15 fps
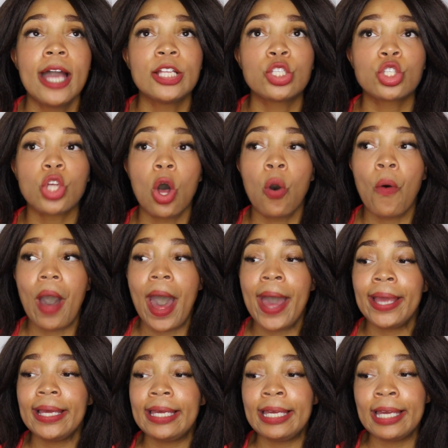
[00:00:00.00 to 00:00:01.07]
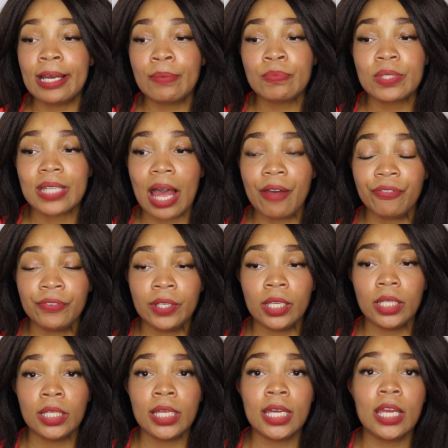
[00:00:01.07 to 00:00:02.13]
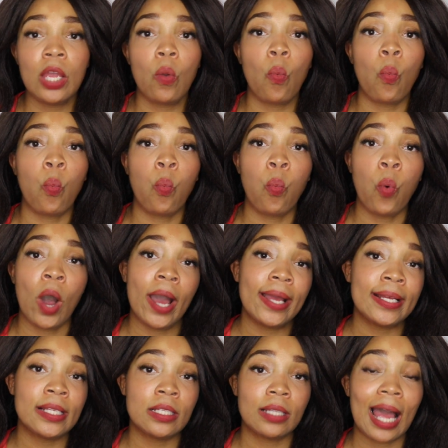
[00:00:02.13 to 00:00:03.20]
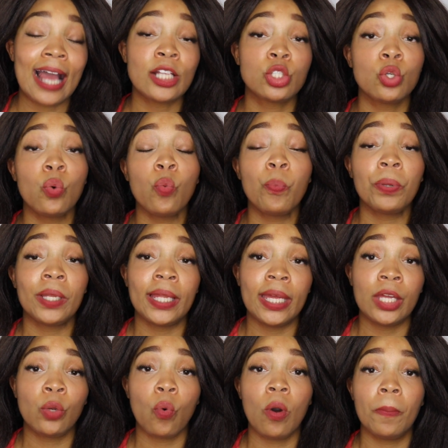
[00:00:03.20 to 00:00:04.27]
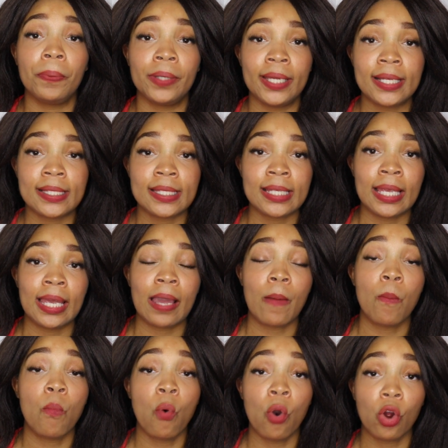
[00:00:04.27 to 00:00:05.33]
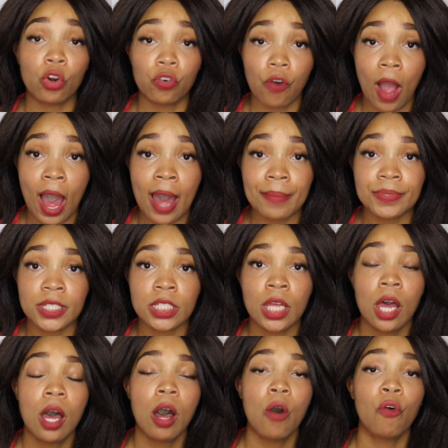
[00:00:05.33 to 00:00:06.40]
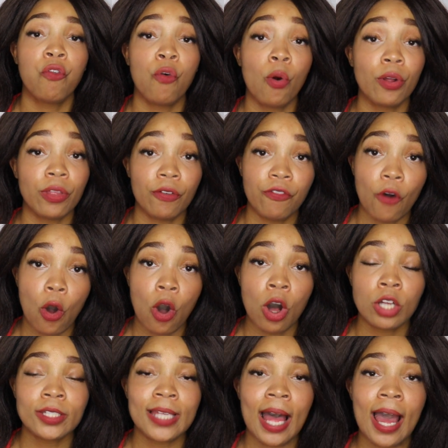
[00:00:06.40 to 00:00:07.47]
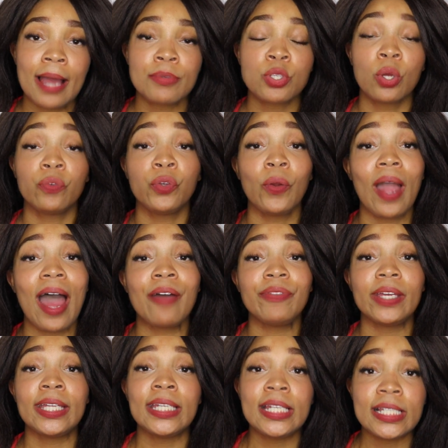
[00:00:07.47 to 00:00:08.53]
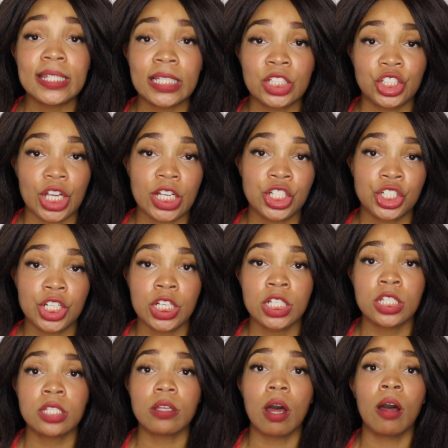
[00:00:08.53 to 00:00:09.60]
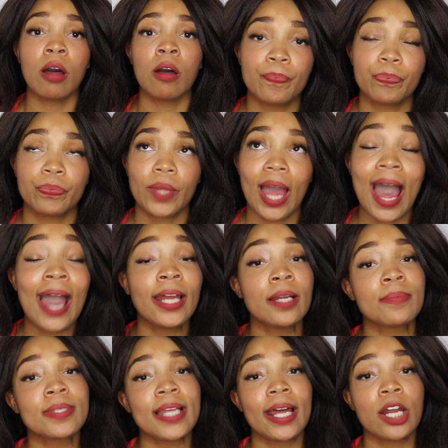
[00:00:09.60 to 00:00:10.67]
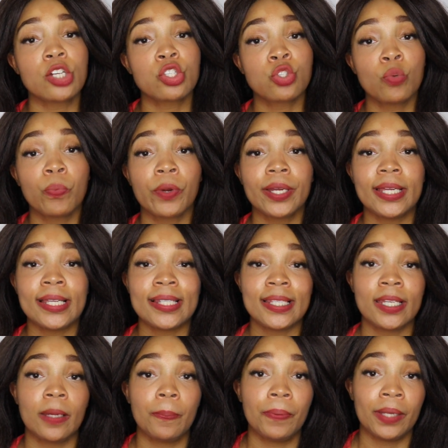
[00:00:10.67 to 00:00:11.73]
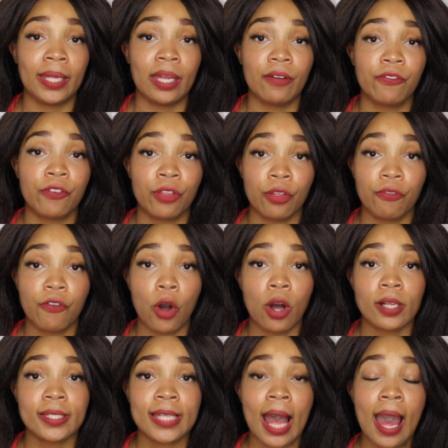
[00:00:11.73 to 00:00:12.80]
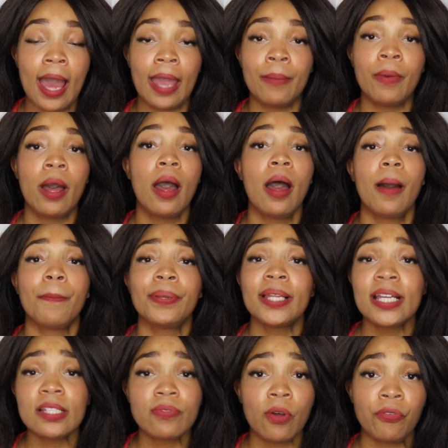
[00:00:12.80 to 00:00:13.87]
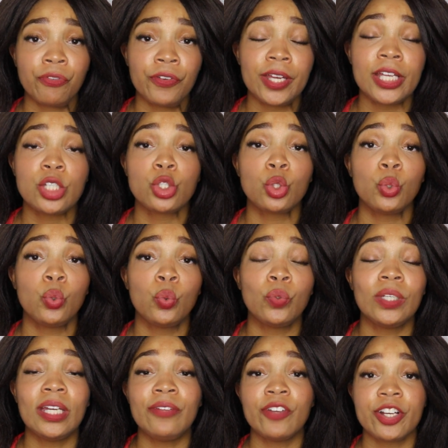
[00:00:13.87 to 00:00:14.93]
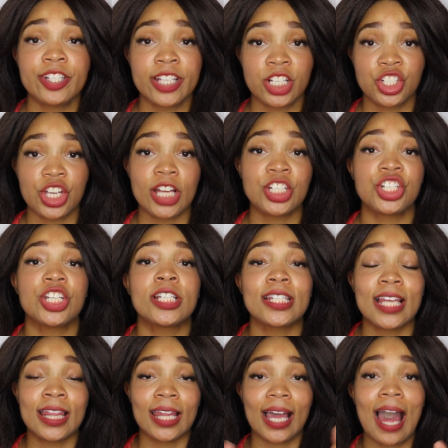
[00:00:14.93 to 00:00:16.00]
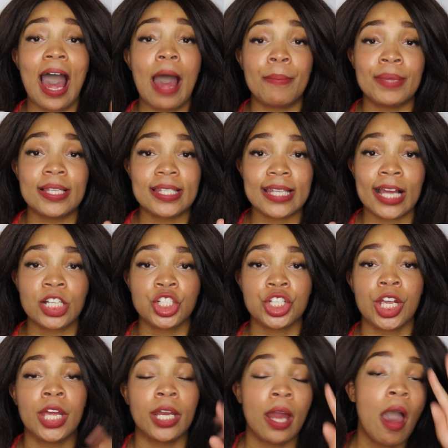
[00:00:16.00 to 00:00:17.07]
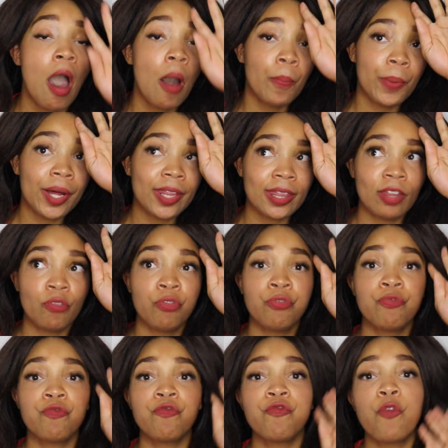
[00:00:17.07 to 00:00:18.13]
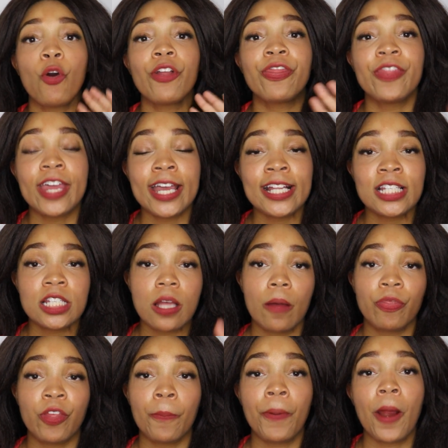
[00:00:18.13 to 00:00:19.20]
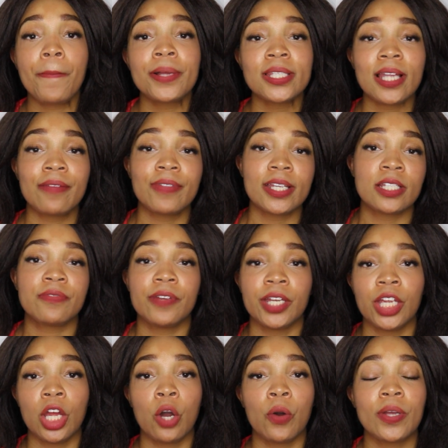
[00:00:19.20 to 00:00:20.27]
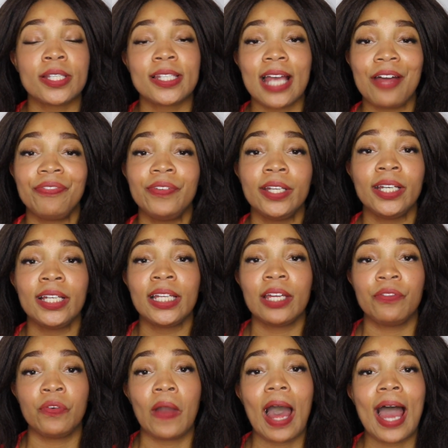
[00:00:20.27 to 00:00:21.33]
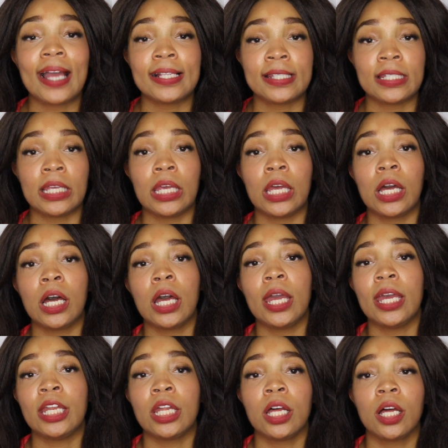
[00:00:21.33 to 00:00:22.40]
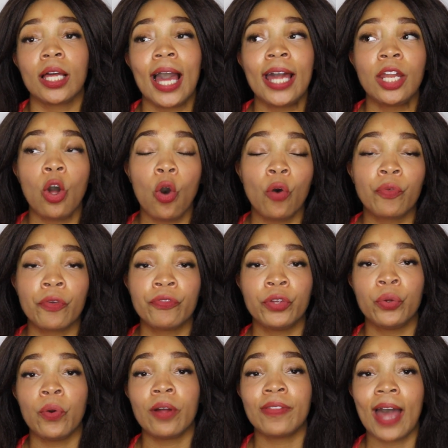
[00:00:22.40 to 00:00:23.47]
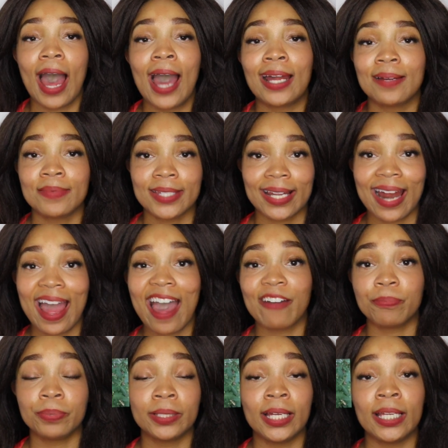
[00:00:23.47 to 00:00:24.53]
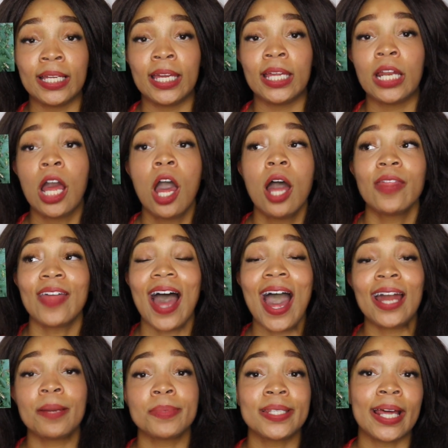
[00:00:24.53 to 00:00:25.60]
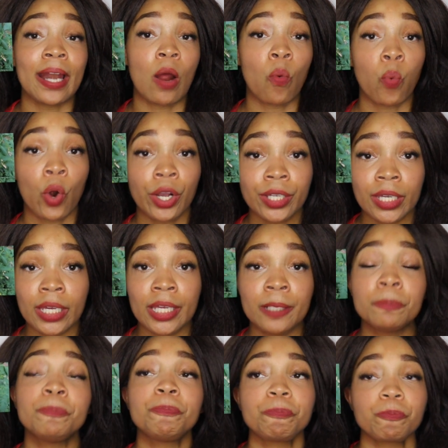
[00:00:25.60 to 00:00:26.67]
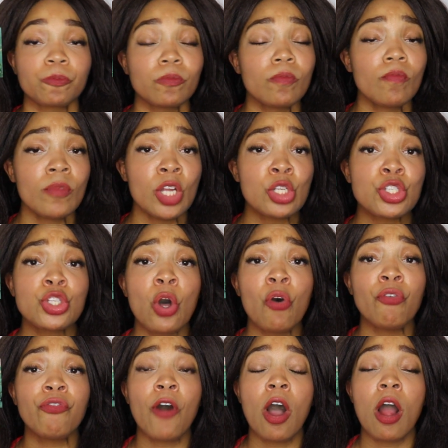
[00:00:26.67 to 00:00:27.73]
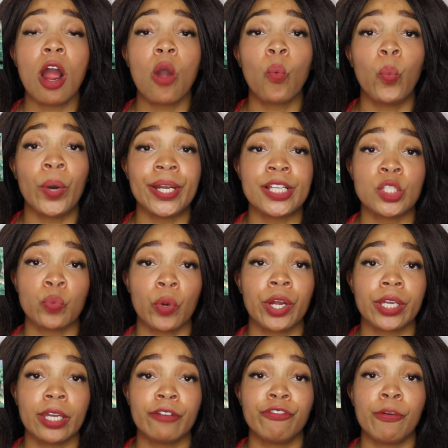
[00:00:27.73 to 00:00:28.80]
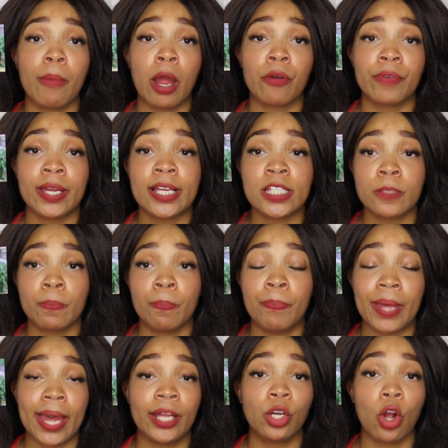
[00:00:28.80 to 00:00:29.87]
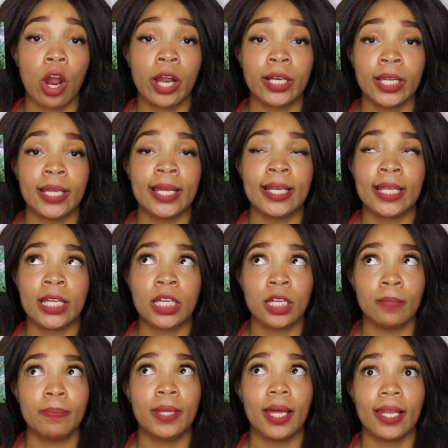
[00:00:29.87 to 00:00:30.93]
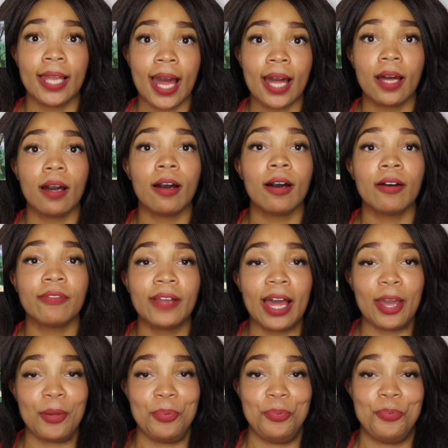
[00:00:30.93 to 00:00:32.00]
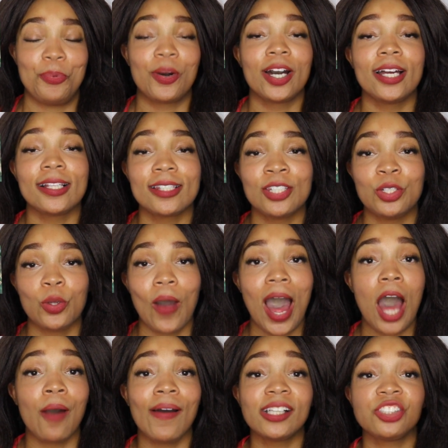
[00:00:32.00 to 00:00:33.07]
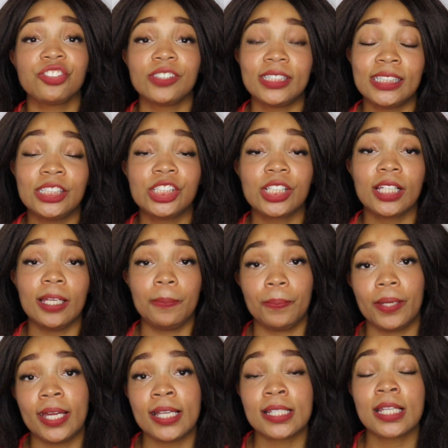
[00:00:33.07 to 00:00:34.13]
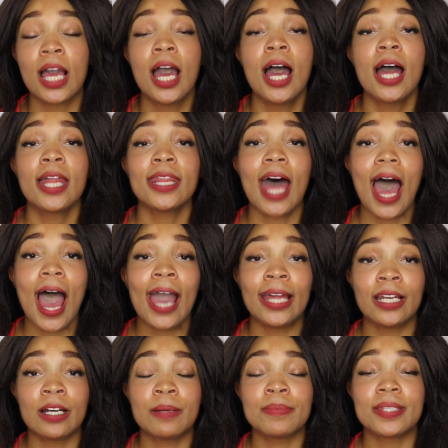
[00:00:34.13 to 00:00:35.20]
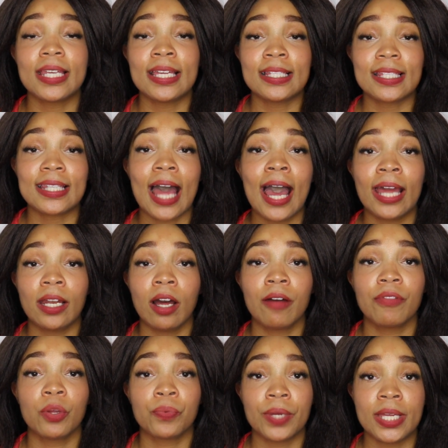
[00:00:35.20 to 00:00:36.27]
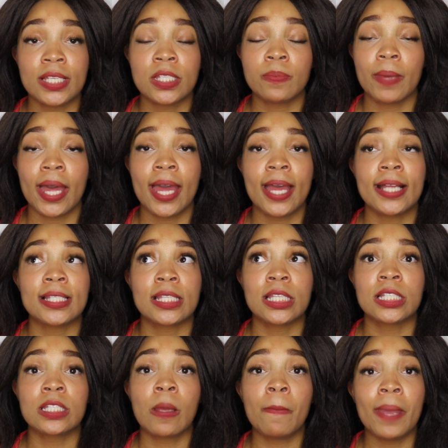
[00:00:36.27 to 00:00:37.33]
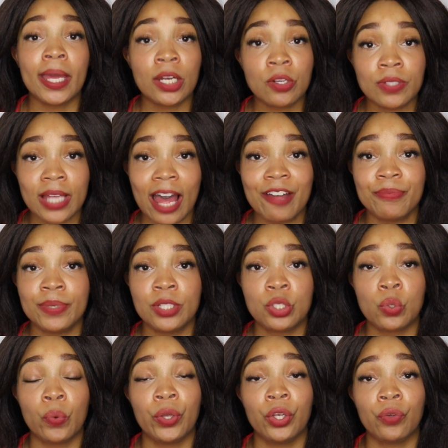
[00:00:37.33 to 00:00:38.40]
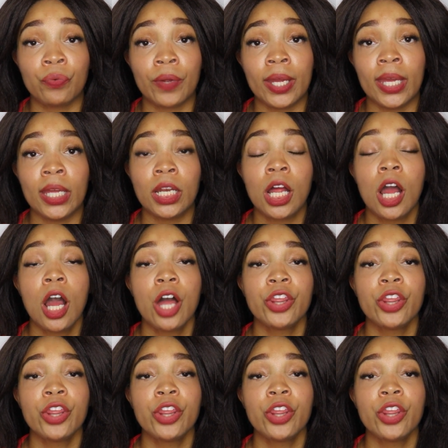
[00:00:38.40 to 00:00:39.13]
So I am definitely wanting, I do plan on planting more crops for the fall time. So if you have any suggestions of items that are super easy to plant for the fall time, please feel free to leave your suggestions in the comment section. But for this, the purpose of this video is definitely to give you an idea and a kind of overview of the items that I have planted, the items that are working so far, what is working for my raised bed garden, and it could be a lot of like what, you know, how I strategically place the items inside of the raised beds. The tomatoes have been doing great.